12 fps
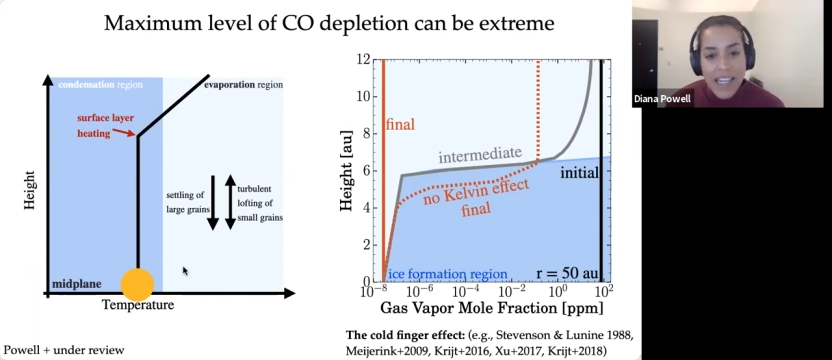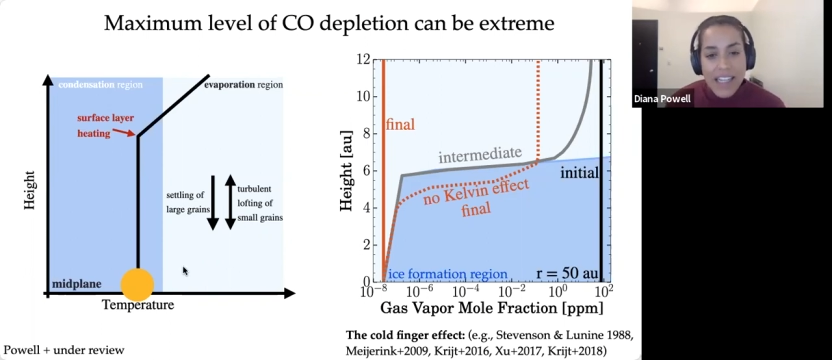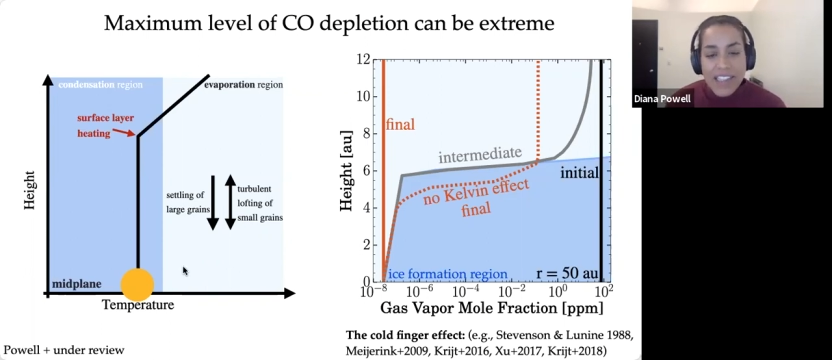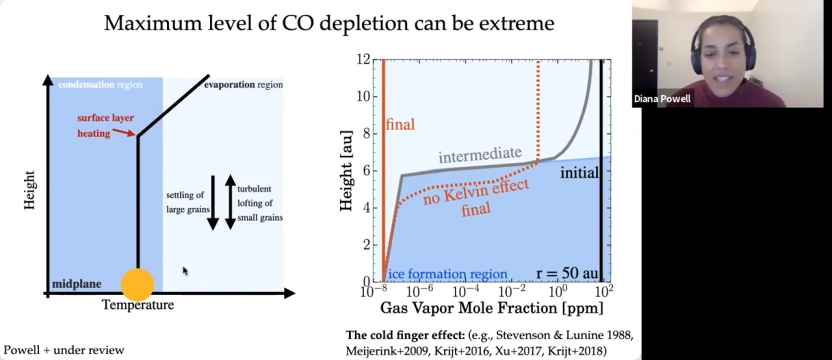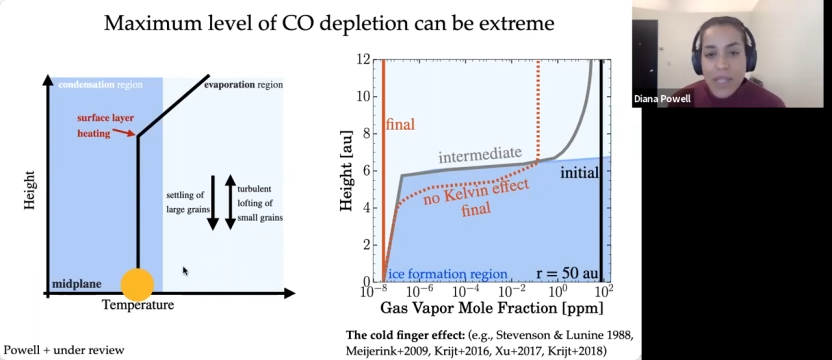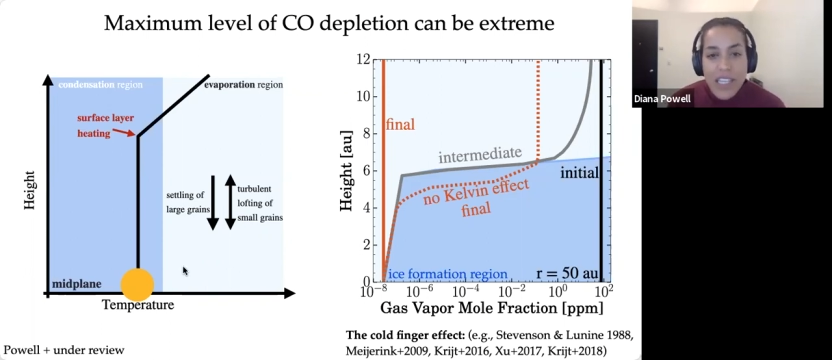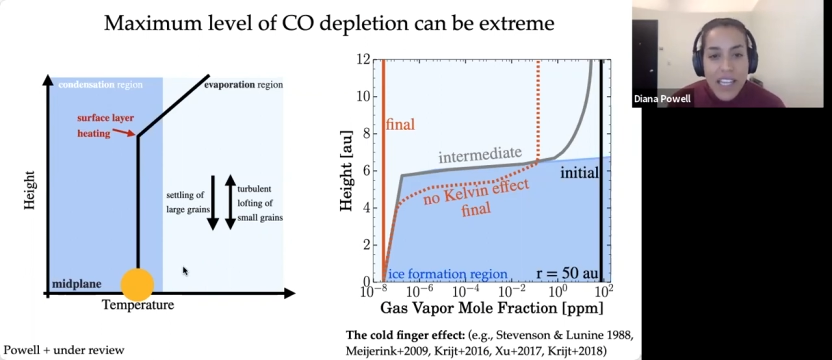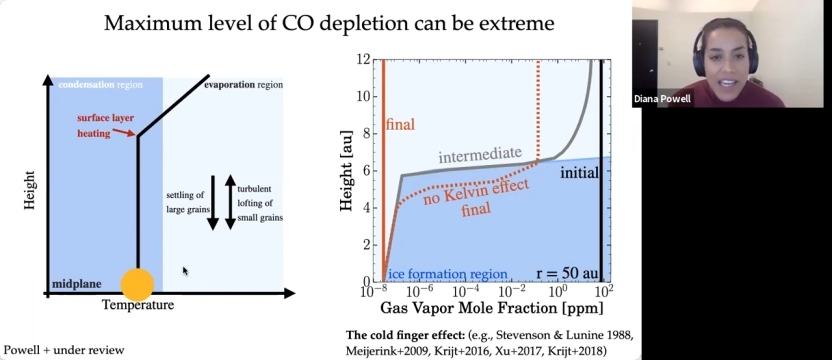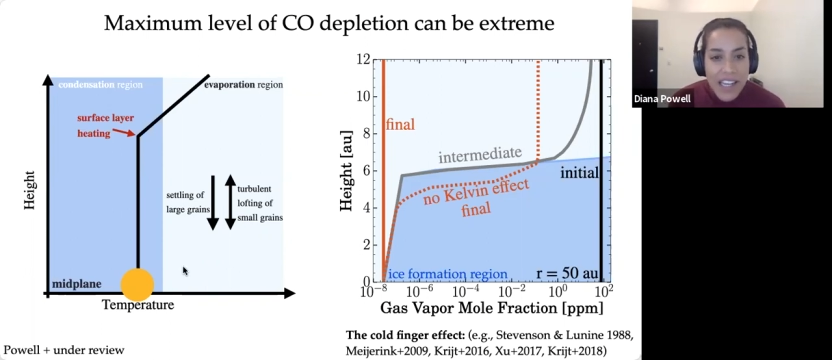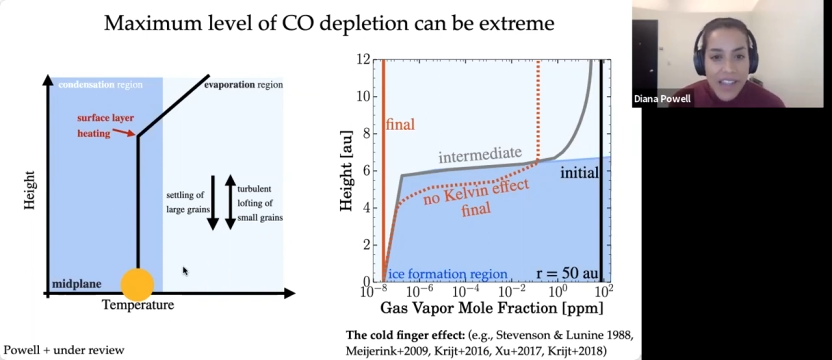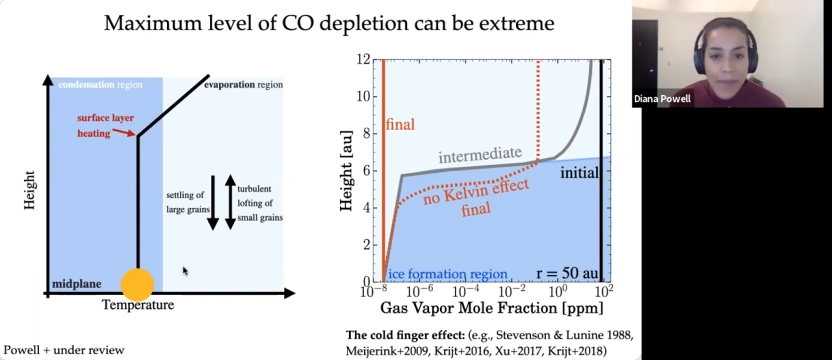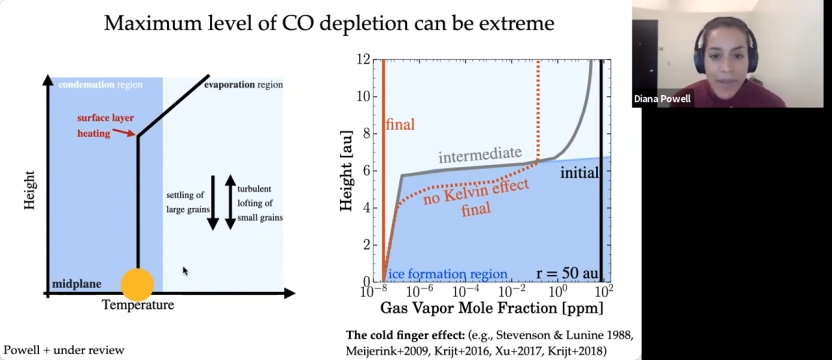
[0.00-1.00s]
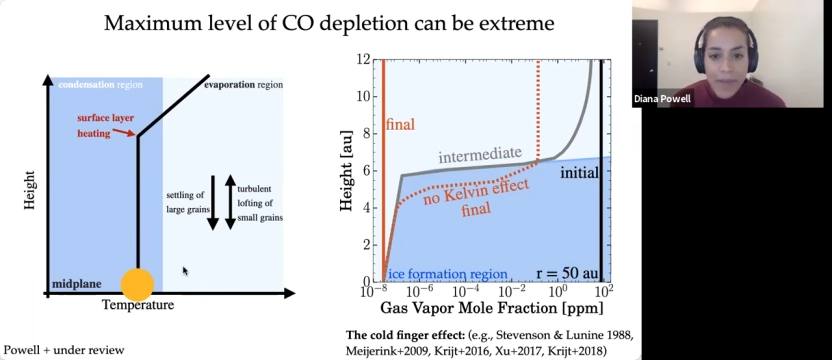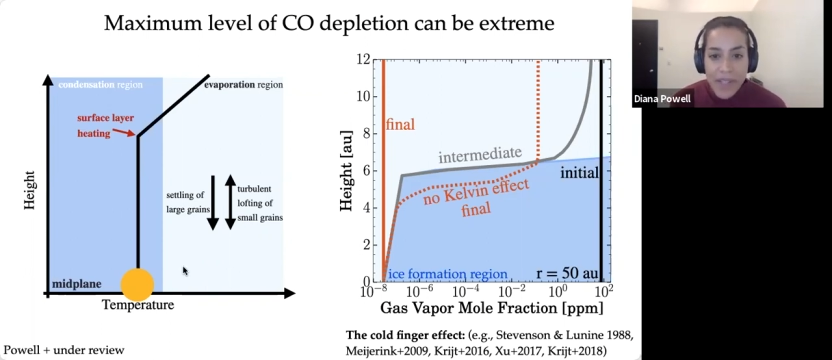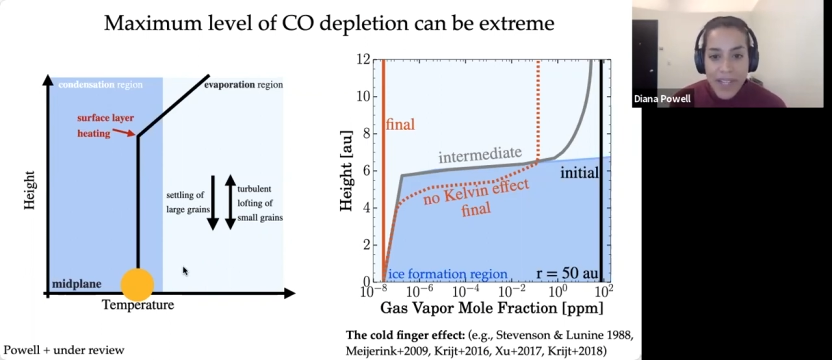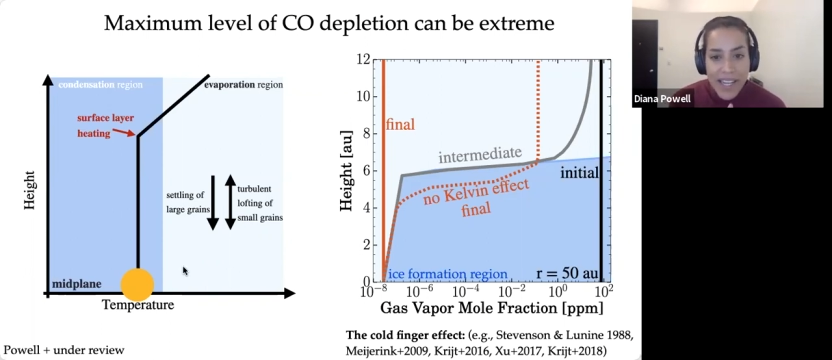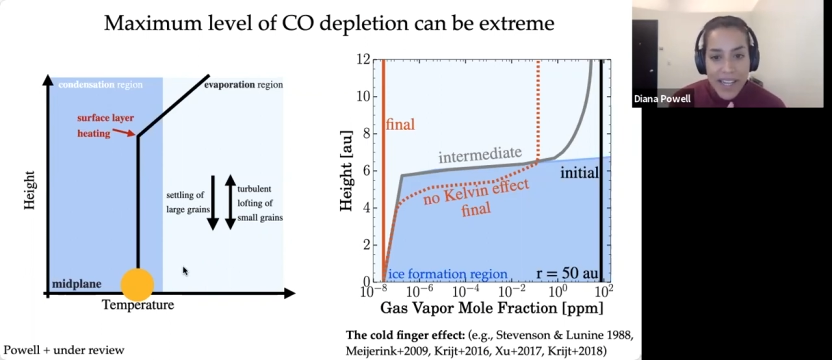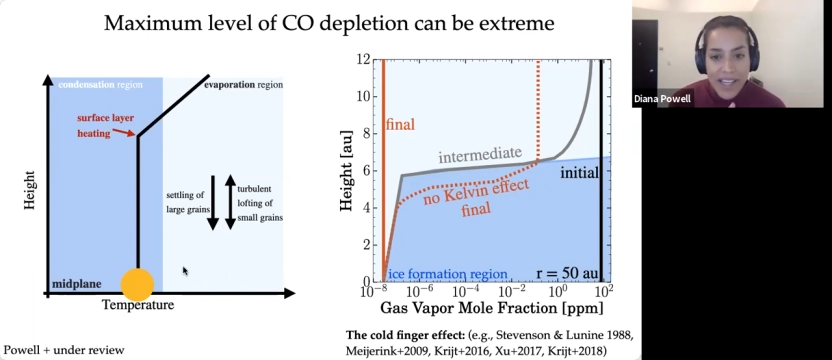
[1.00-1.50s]
is depleted in the
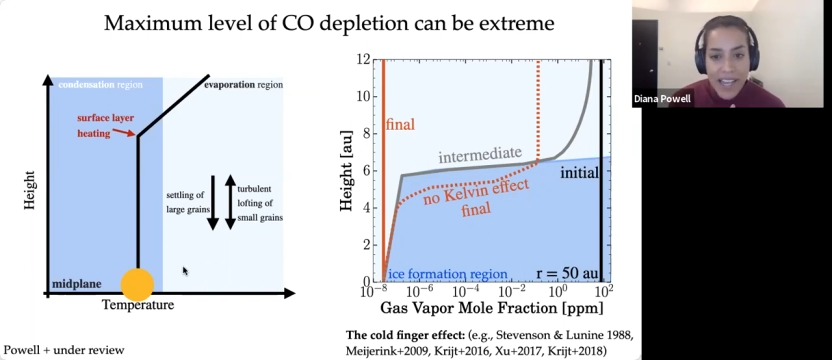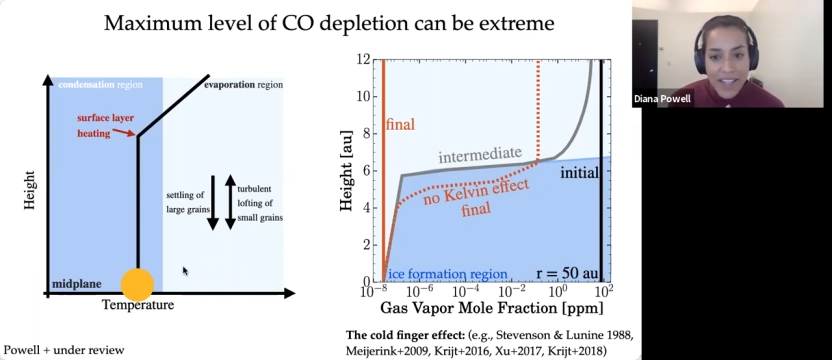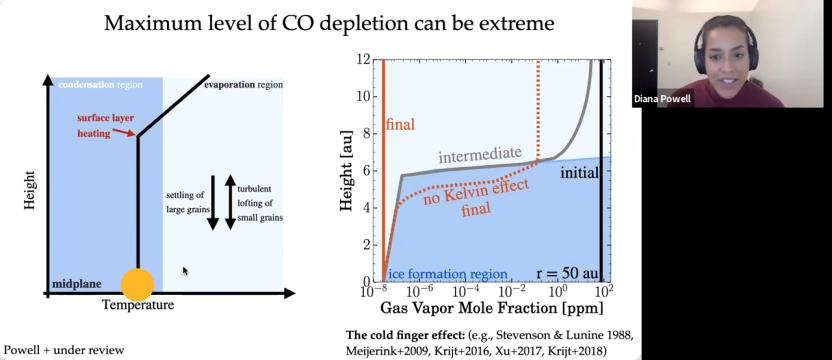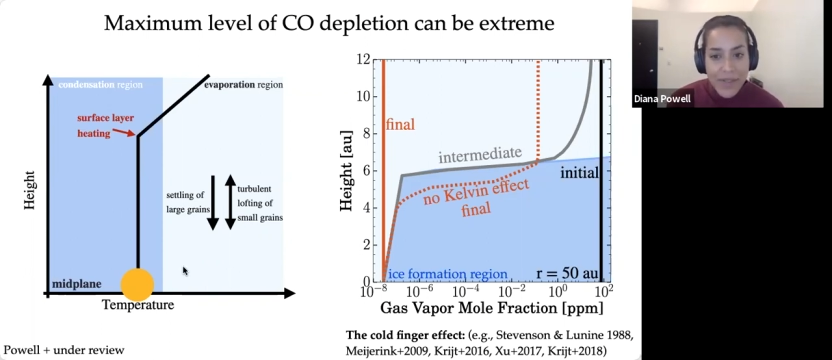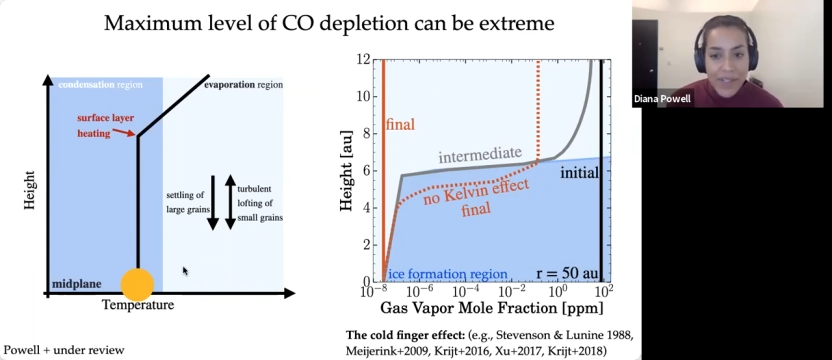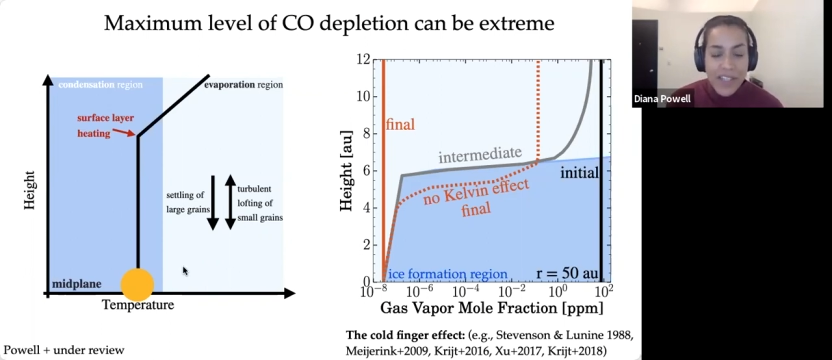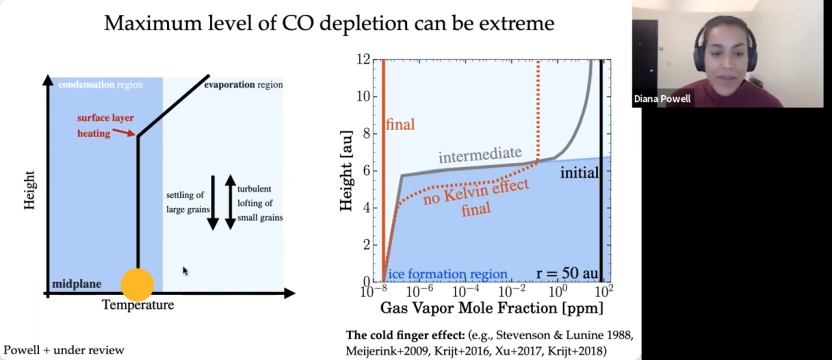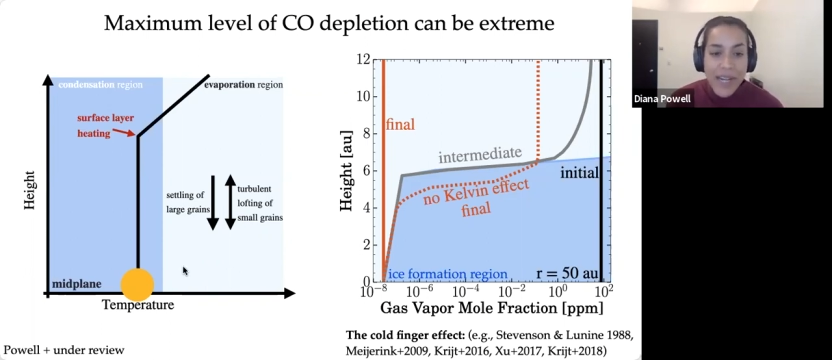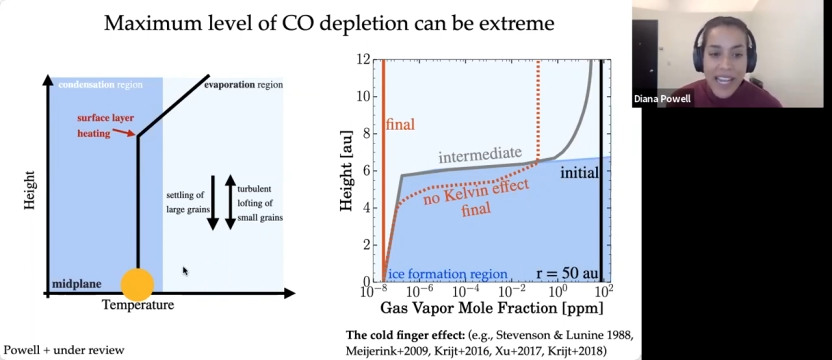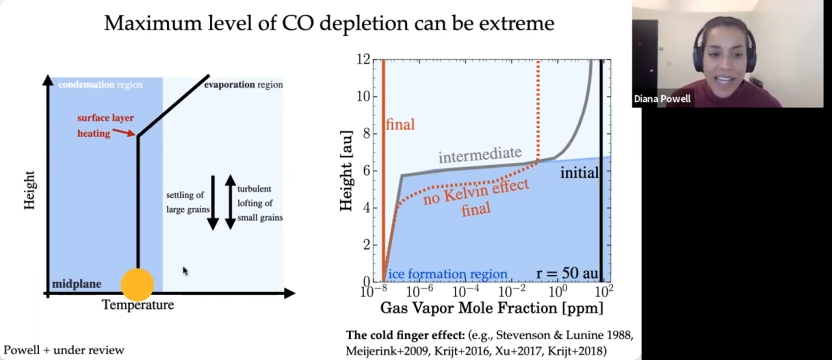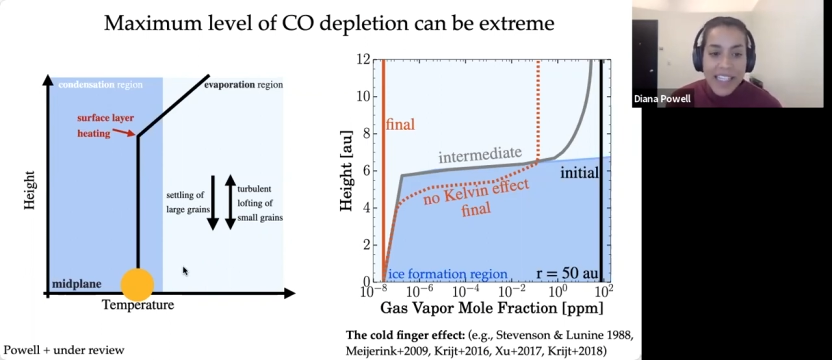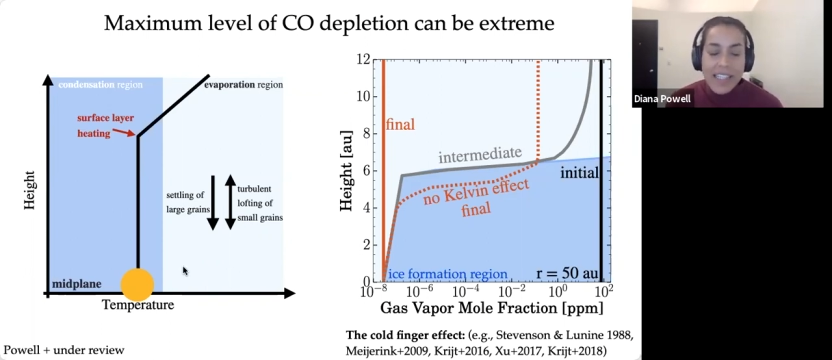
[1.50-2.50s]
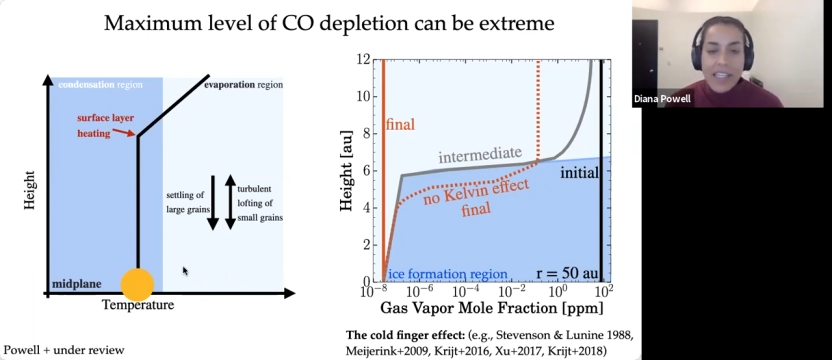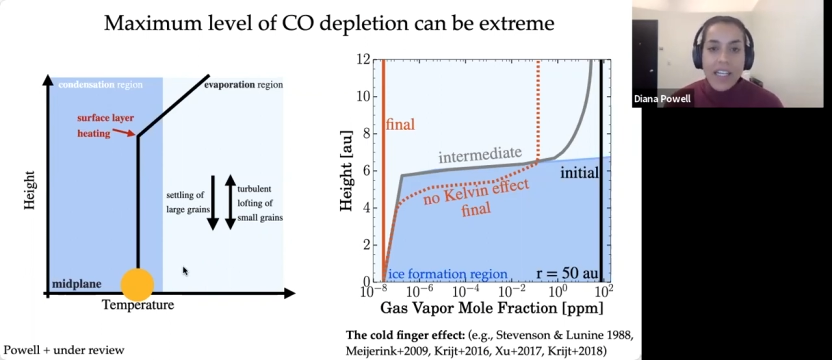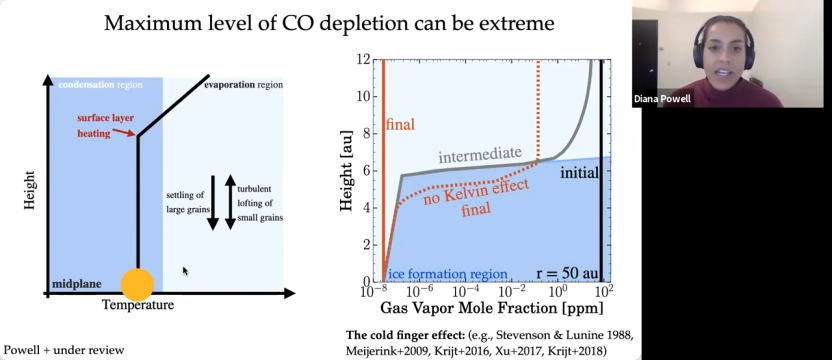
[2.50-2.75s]
midplane, as shown in gray,